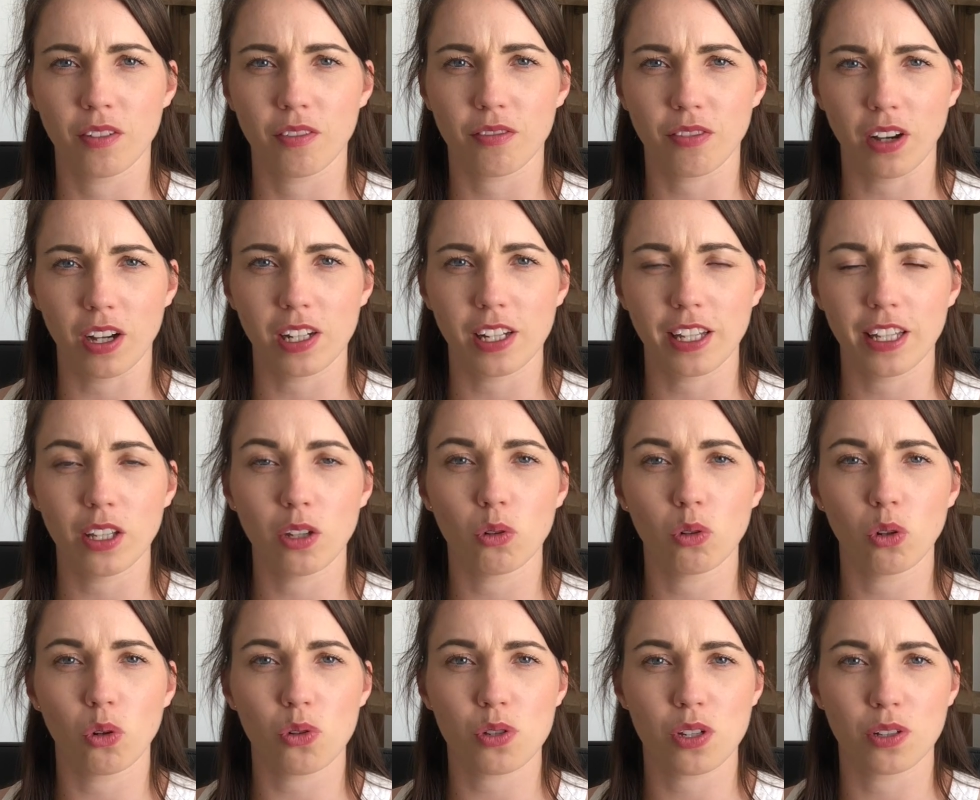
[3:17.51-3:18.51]
Finally, you
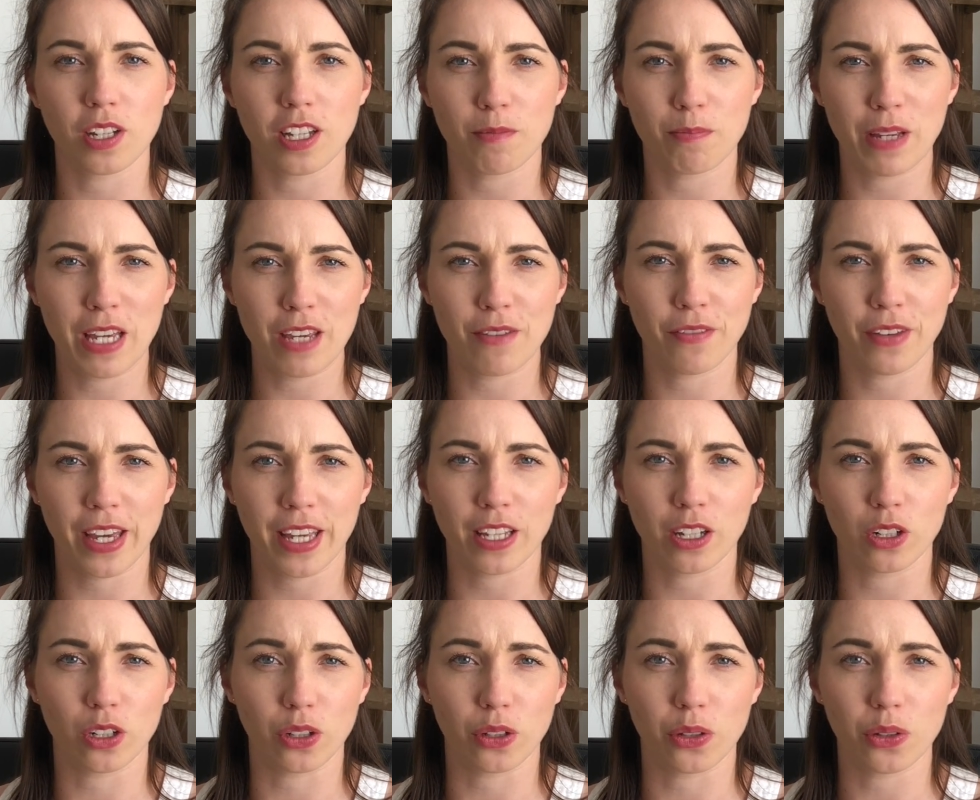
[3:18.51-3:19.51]
will also need PVA
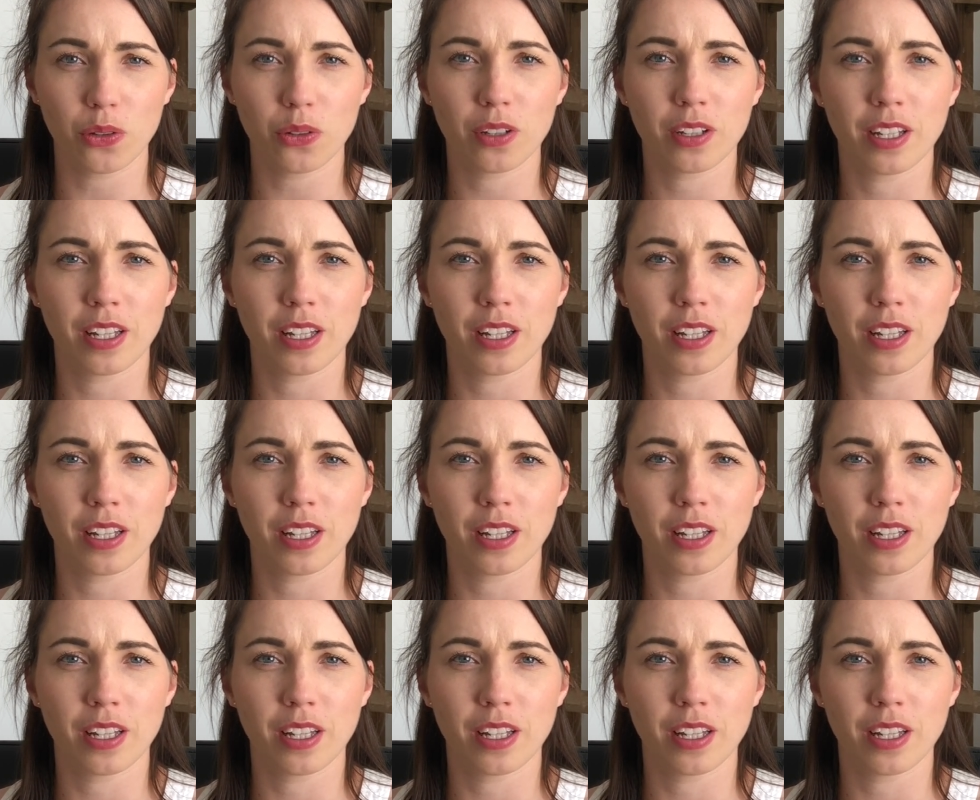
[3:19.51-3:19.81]
glue.